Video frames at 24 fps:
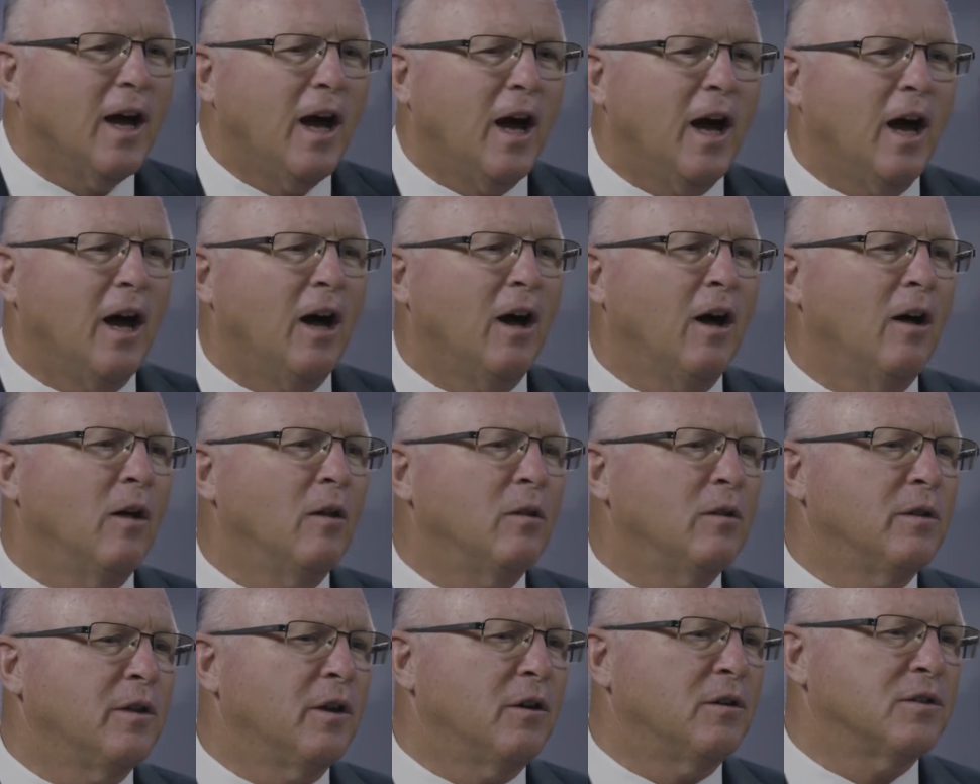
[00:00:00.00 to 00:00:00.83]
Uh,
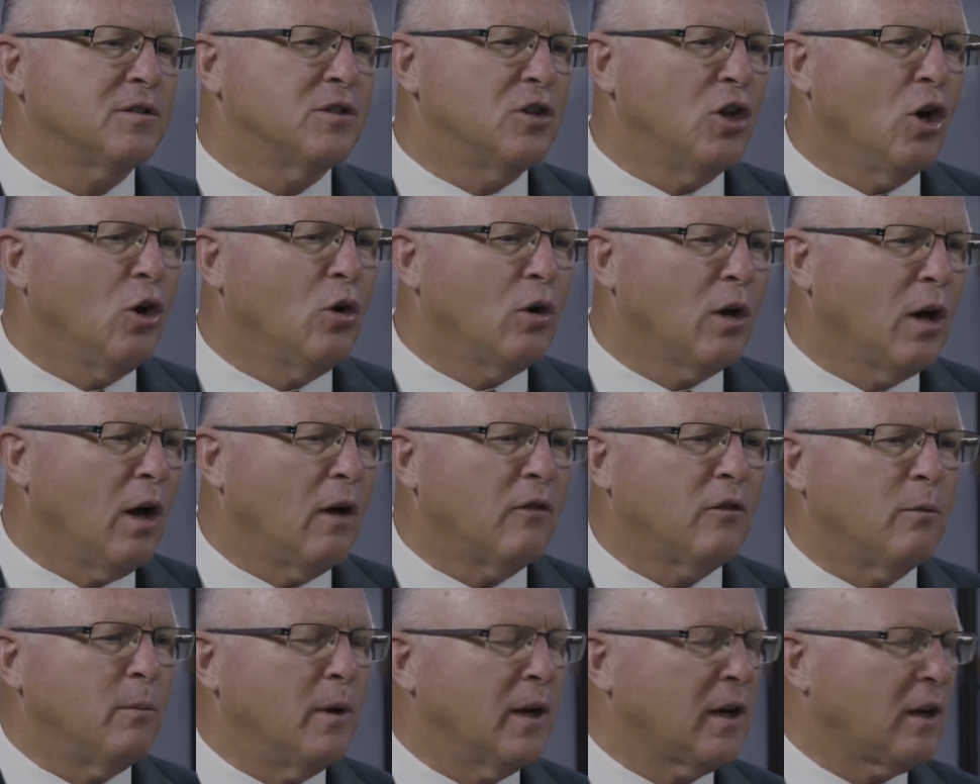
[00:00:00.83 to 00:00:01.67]
there's no
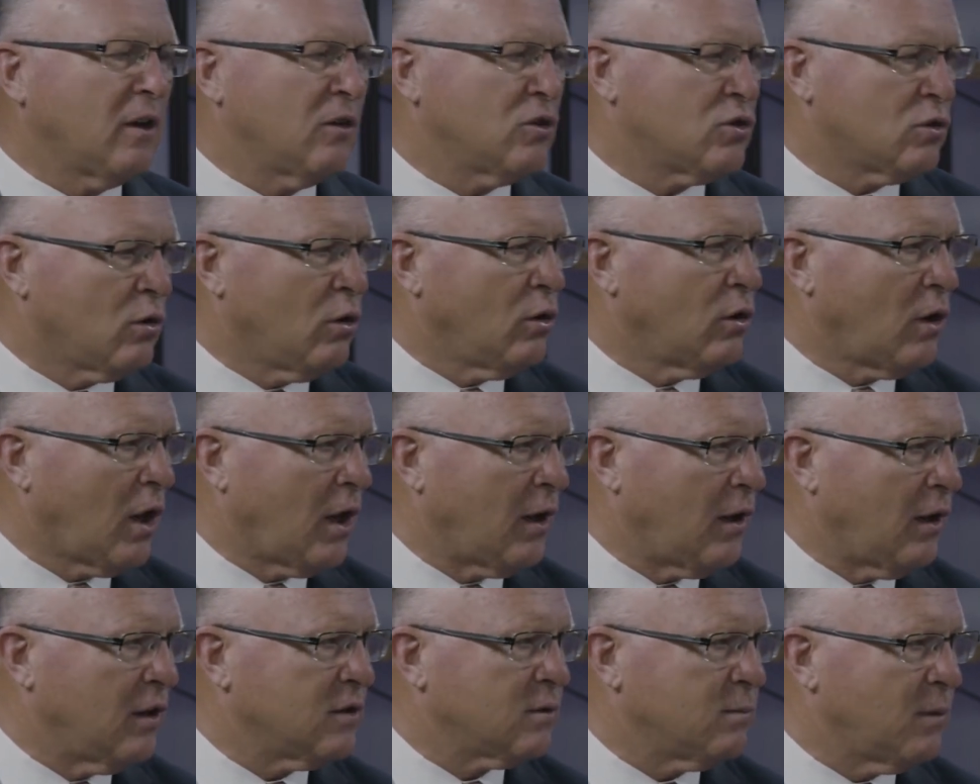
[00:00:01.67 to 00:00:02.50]
government control
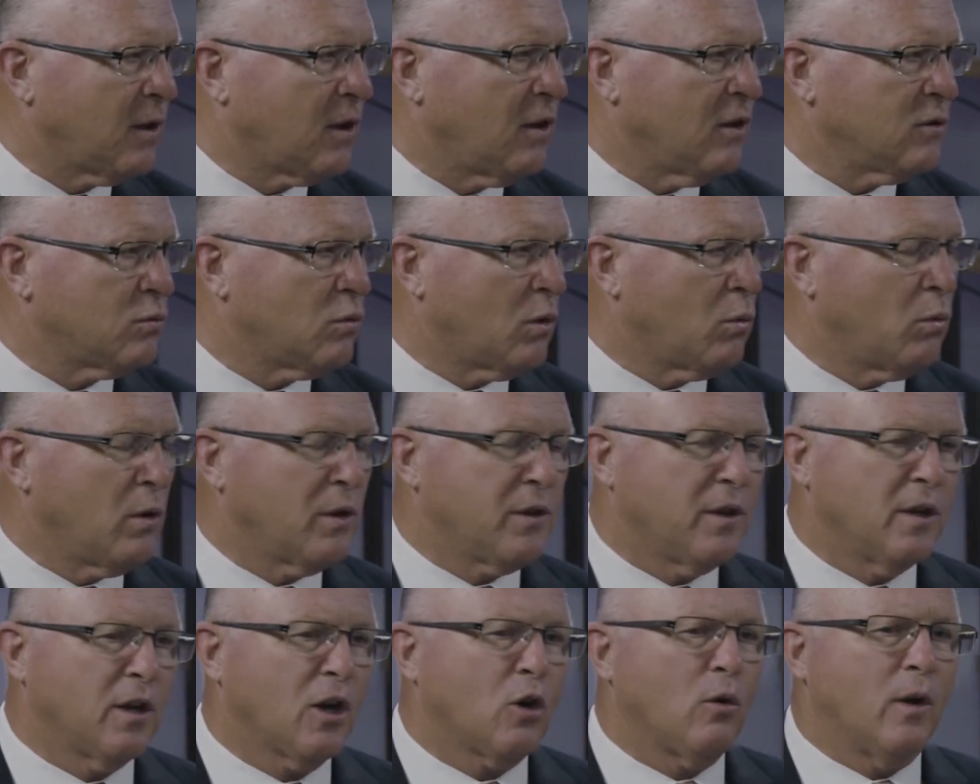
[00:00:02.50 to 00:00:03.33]
on us because we're
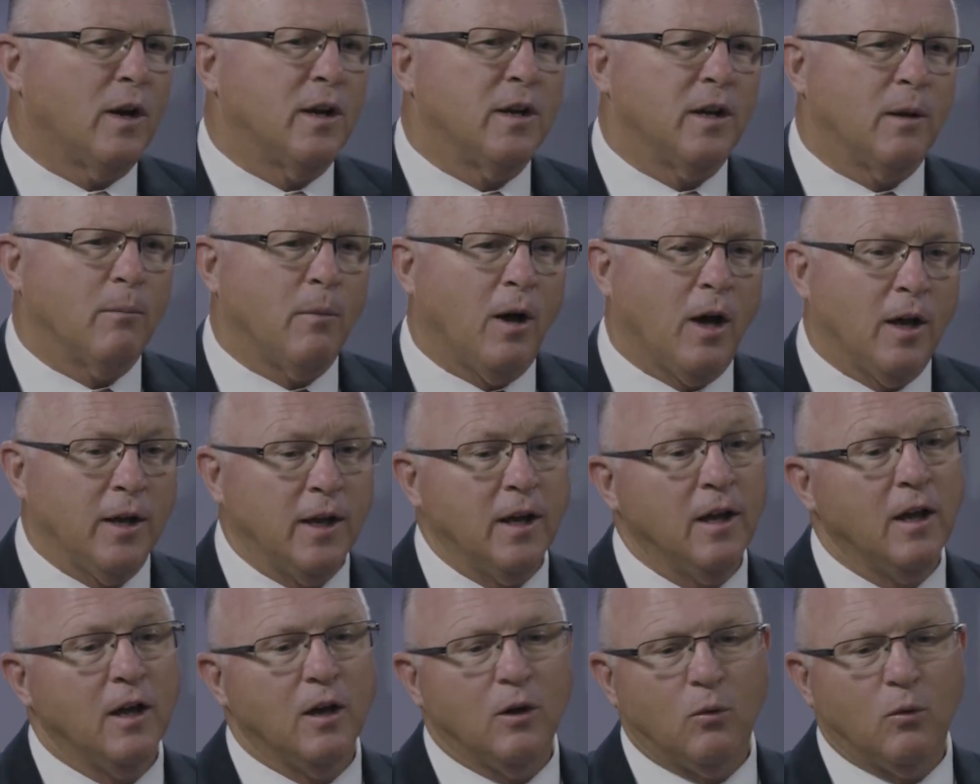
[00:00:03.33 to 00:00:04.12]
with right. an accrediting body.